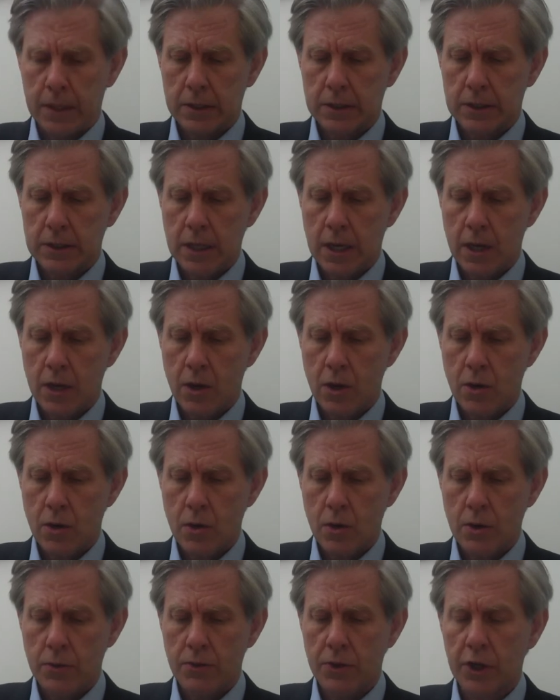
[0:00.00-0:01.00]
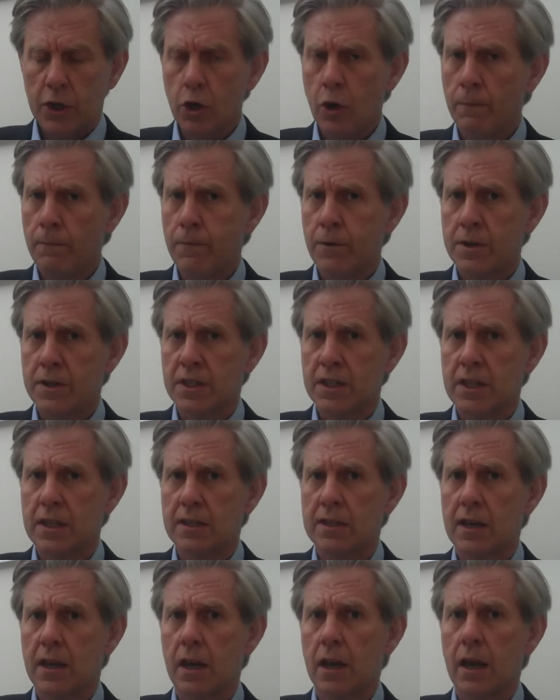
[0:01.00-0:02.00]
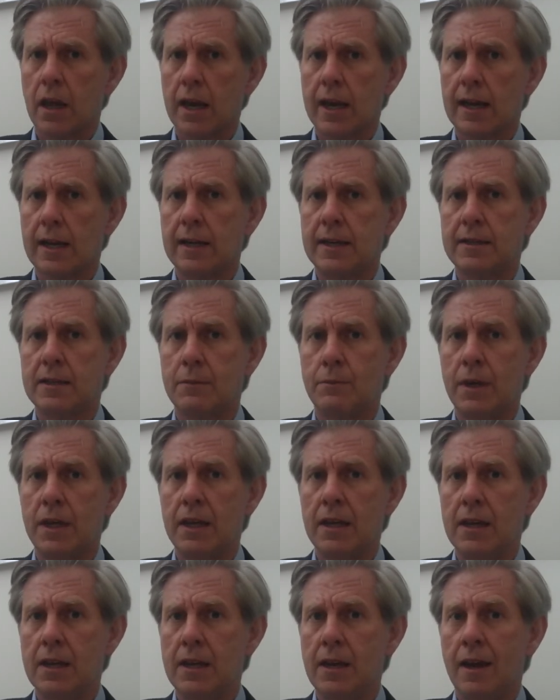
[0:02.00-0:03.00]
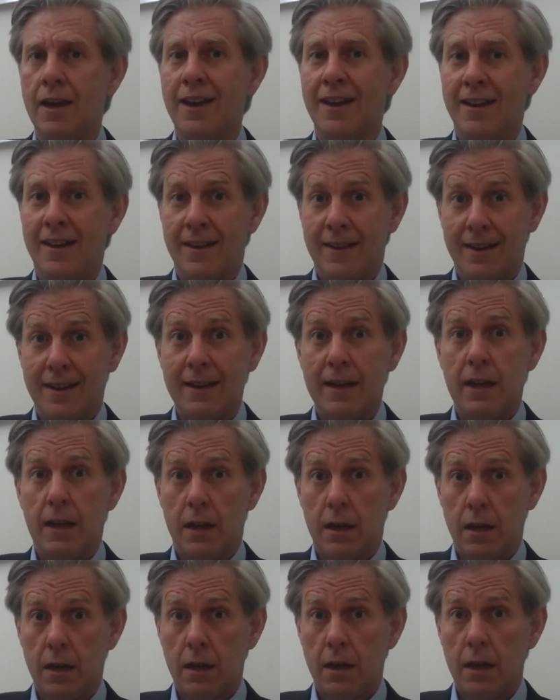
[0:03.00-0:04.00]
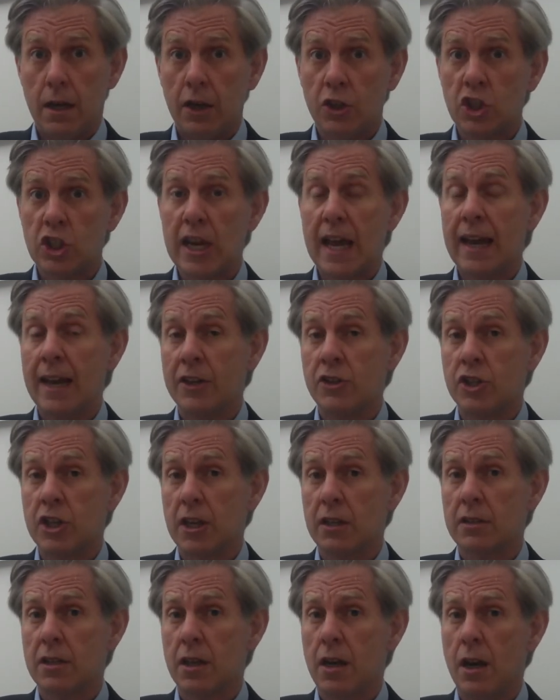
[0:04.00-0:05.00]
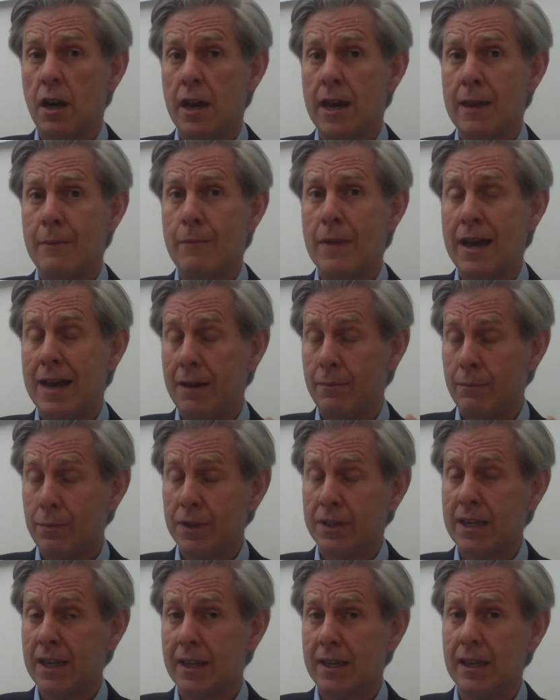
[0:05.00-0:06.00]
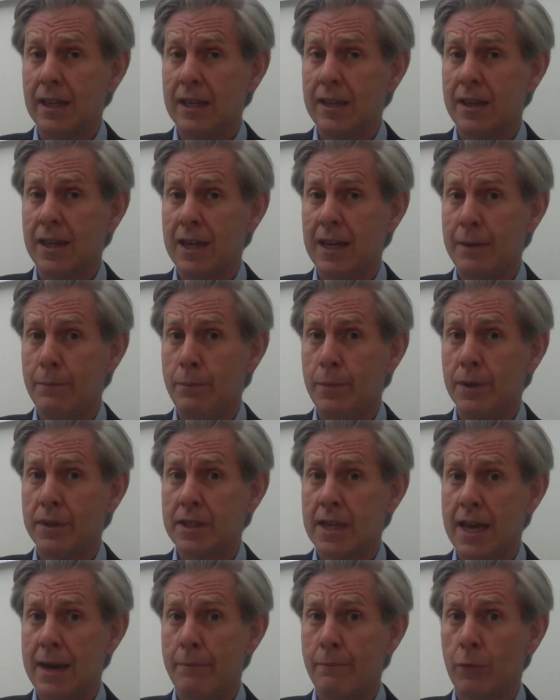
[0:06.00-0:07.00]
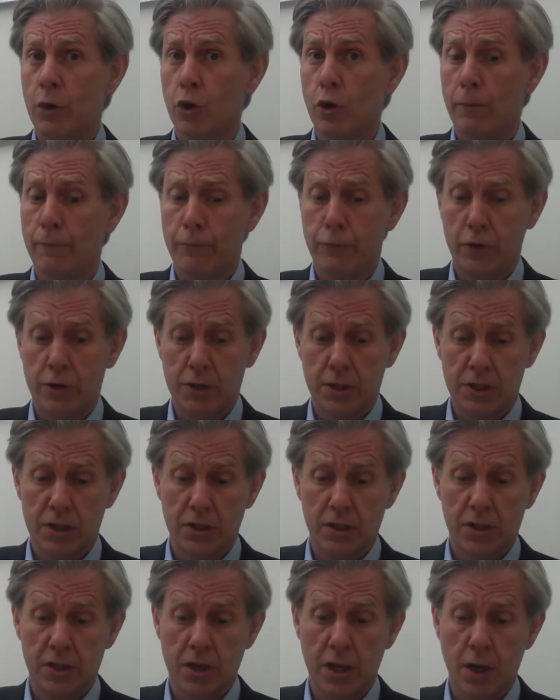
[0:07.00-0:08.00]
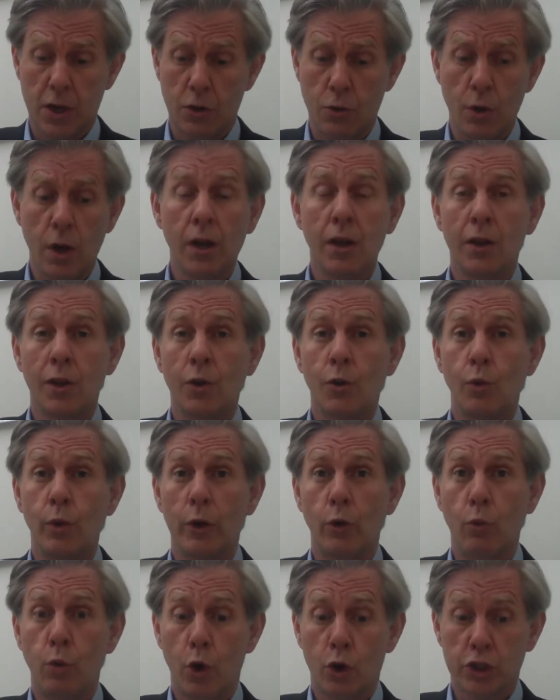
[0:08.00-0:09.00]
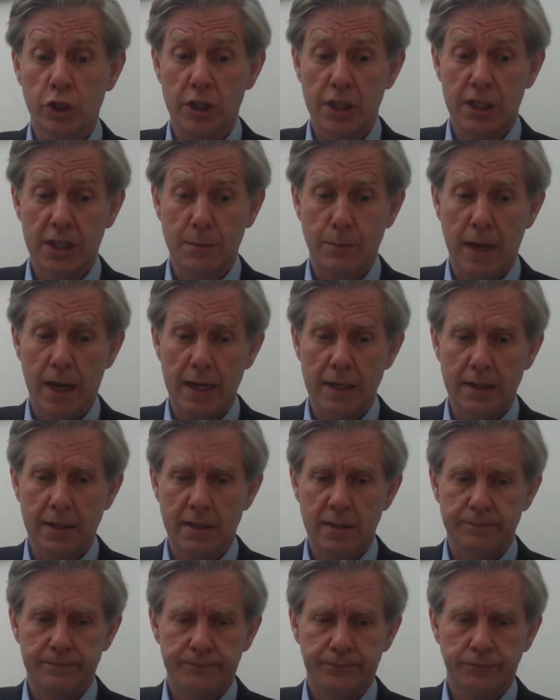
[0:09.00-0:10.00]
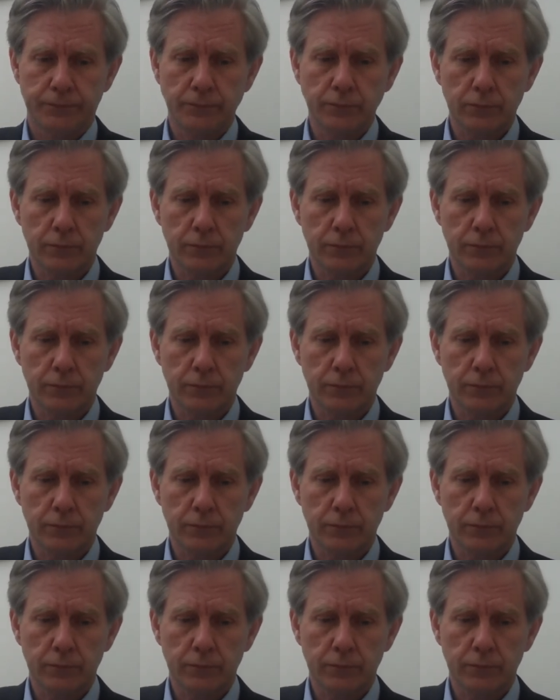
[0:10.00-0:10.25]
So the conferences are likely to be a challenging time, and particularly the Lib Dem conference, so we'll watch this space.